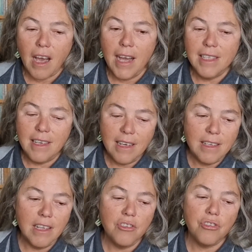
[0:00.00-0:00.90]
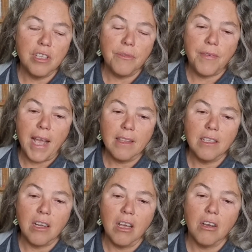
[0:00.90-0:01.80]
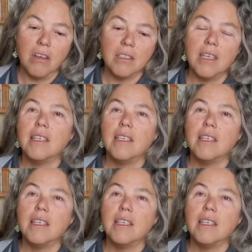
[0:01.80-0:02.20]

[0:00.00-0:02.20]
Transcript: I did enjoy the fact that I got